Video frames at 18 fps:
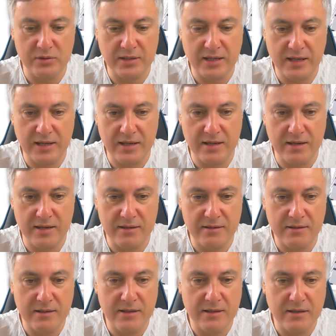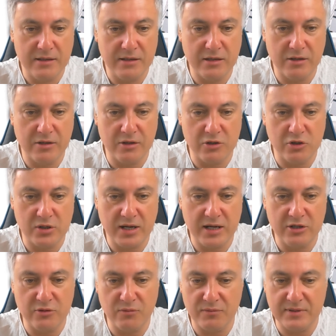here. You can
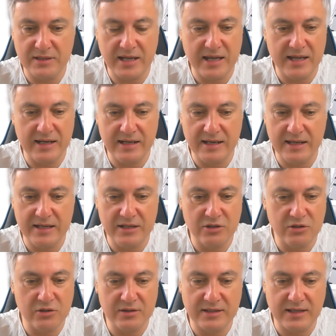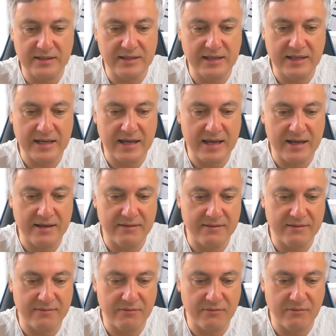change them daily, just as you
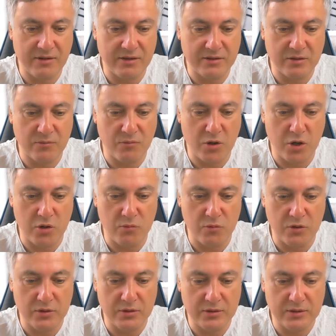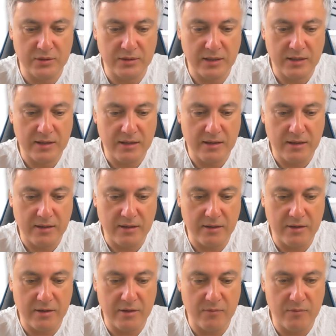can at the moment.
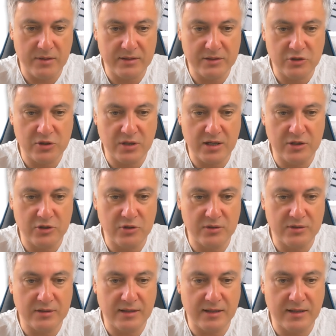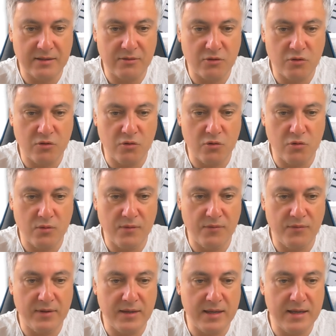Let's change it to that cool
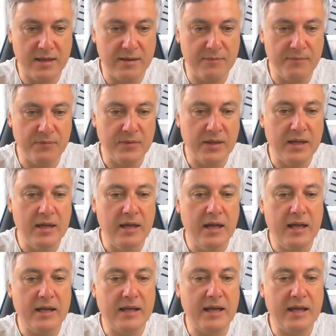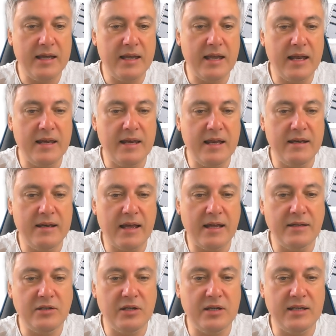one there. Okay, and then
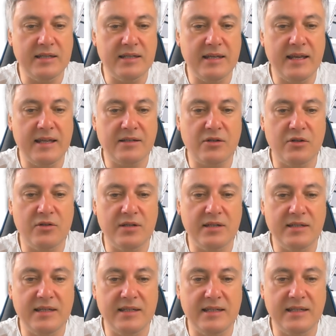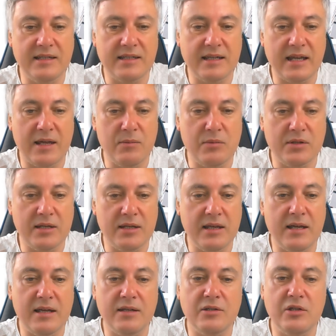as you can see, that's gone to cityscapes
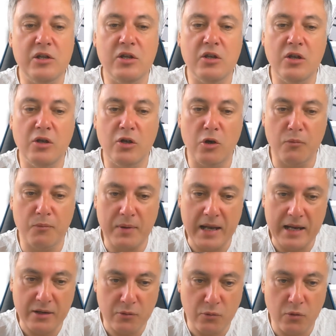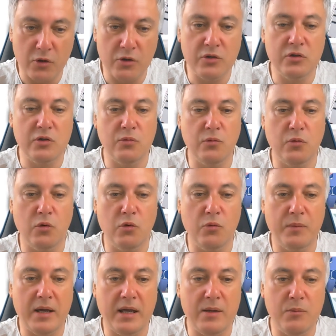here. So you can go back one to
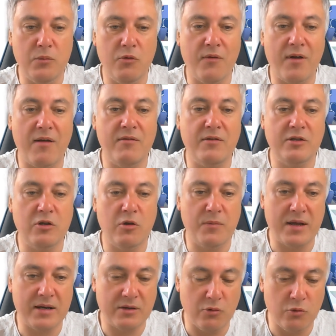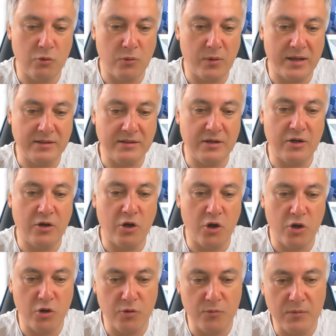wallpaper without having to go back all the way to the
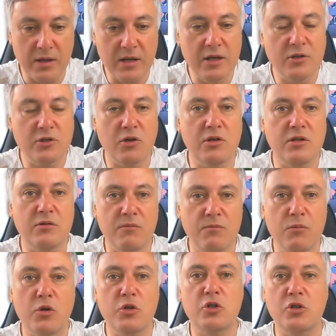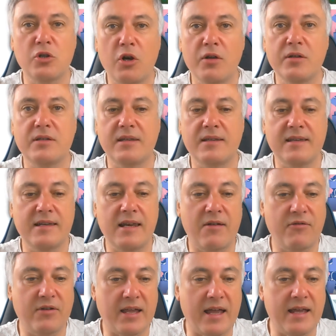home. So it's much nicer to
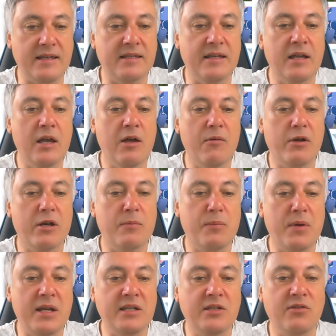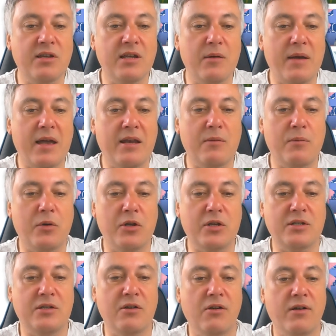navigate. But the best thing about the
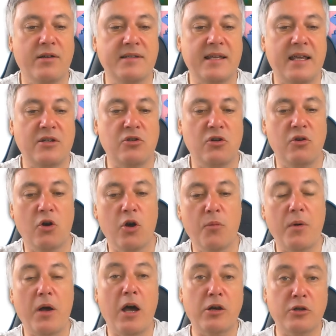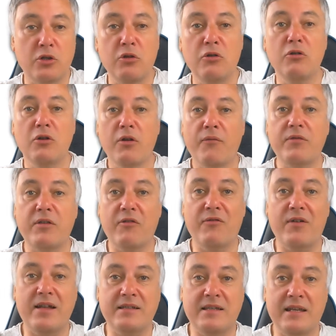personalization hub, I do love the
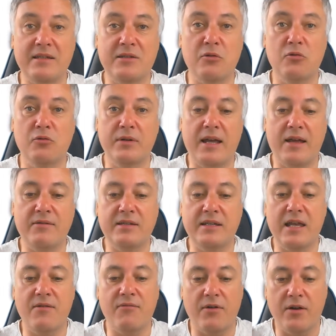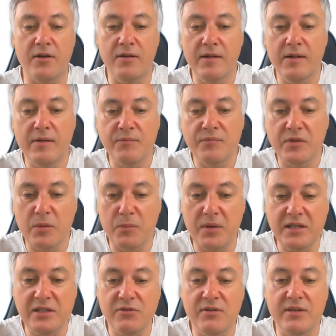fact that it's all now together. The
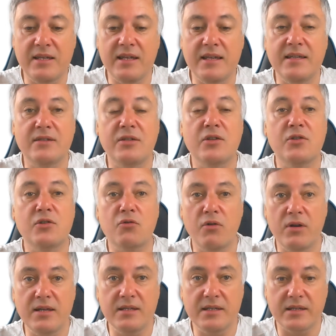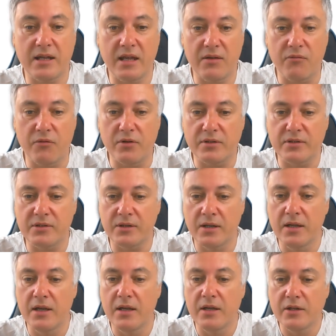best thing is the screensavers.
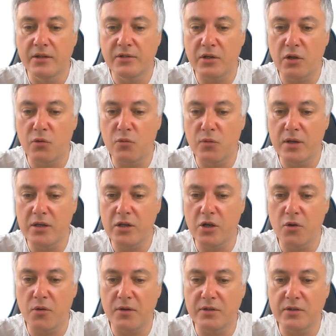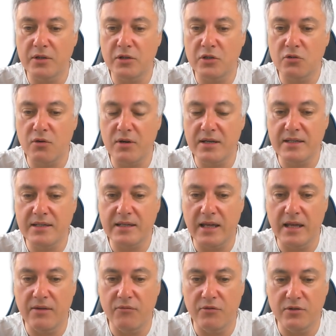So when you go onto the
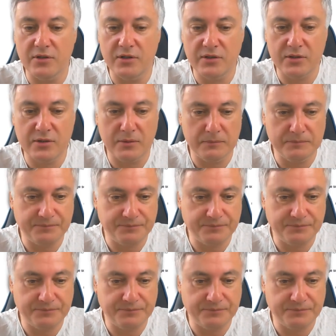screensavers,